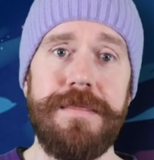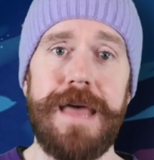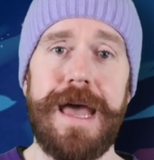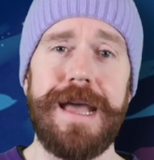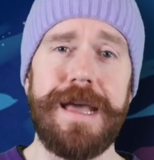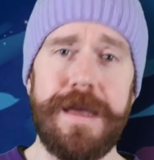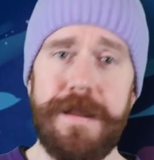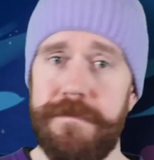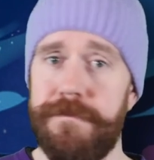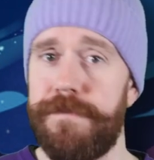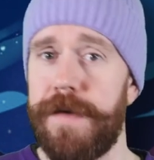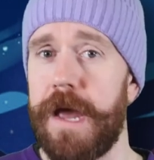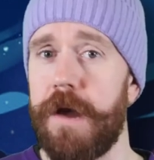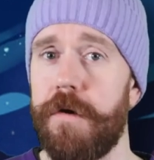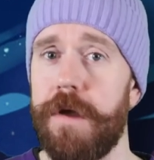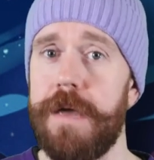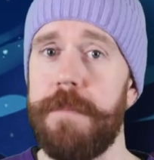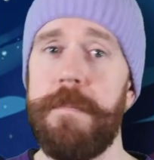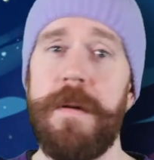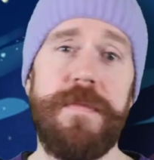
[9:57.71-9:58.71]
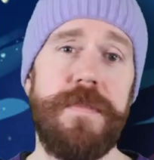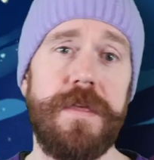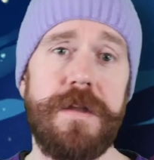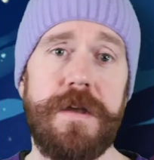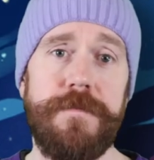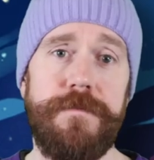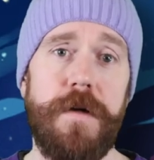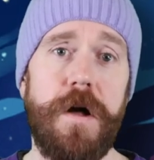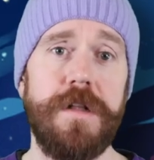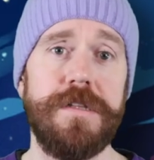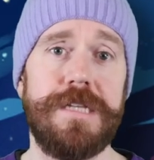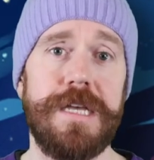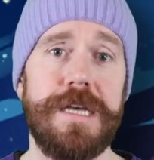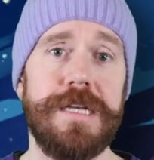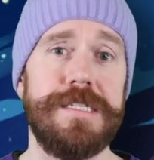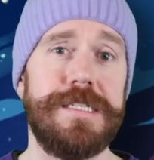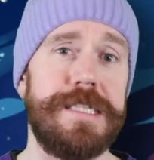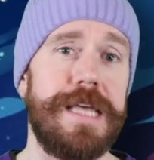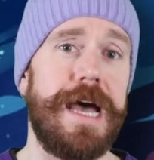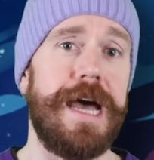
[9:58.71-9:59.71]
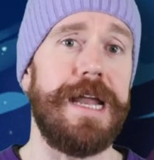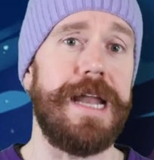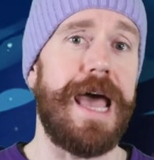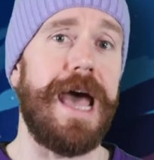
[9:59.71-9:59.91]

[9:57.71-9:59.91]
that can vary, but the default is that